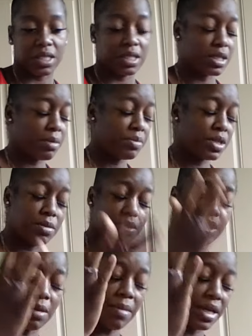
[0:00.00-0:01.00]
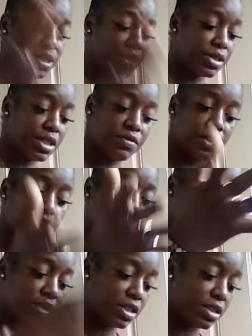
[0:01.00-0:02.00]
Something or somebody here living a
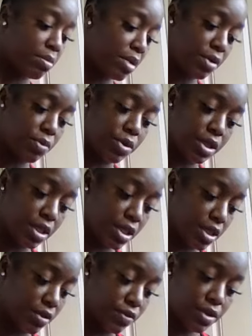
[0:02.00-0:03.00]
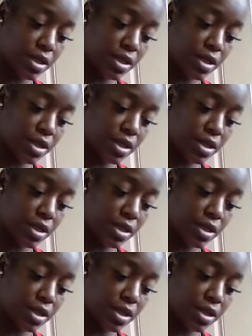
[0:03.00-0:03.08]
life that somebody want to live.